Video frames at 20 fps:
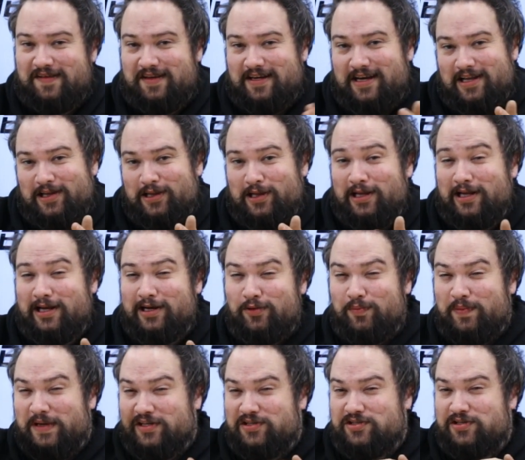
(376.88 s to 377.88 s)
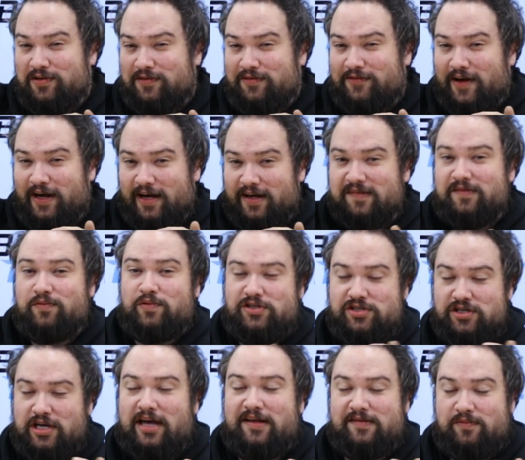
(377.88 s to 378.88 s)
a little bit too fast,
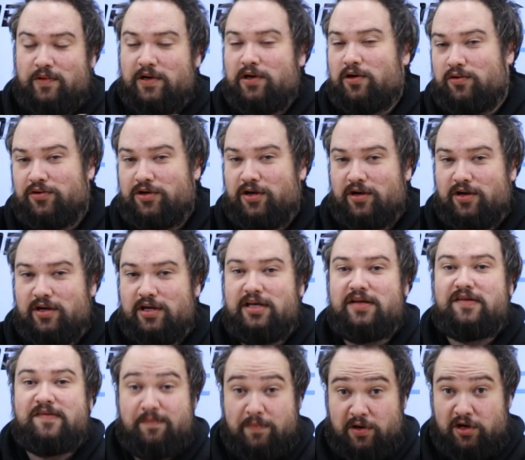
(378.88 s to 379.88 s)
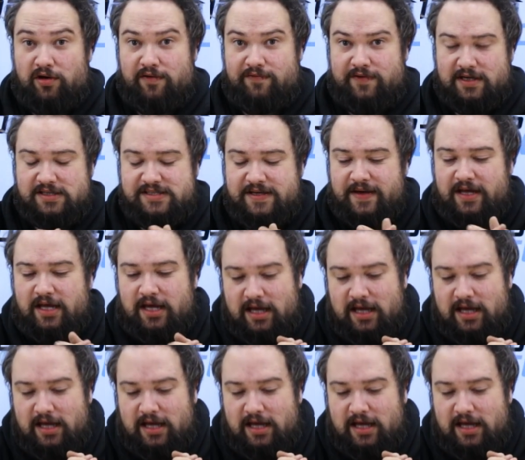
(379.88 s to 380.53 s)
which, as we all know, is perfect.